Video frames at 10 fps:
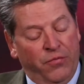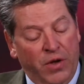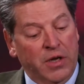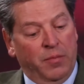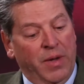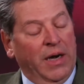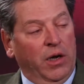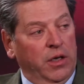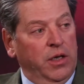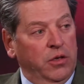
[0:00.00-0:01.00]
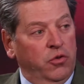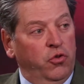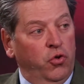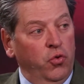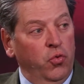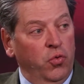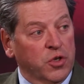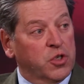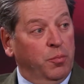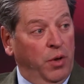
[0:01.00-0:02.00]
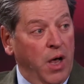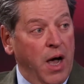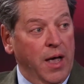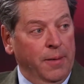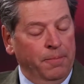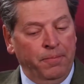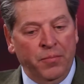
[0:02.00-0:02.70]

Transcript: fundamentally to the supply.